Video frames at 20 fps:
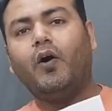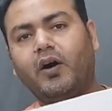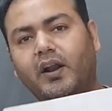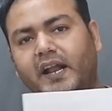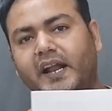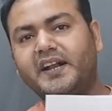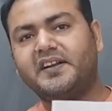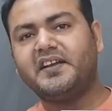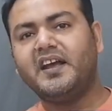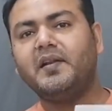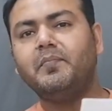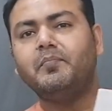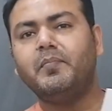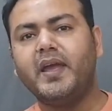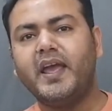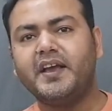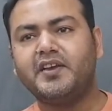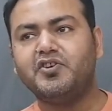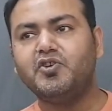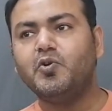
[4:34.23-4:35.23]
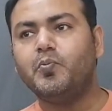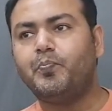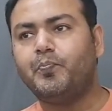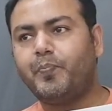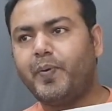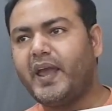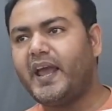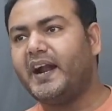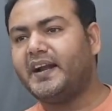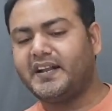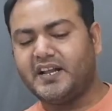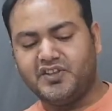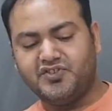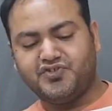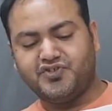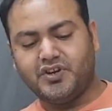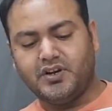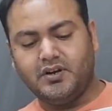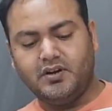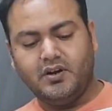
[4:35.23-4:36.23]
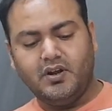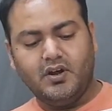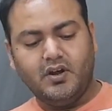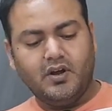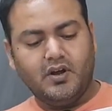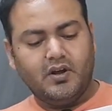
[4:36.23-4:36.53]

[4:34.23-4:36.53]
or it can make you pay attention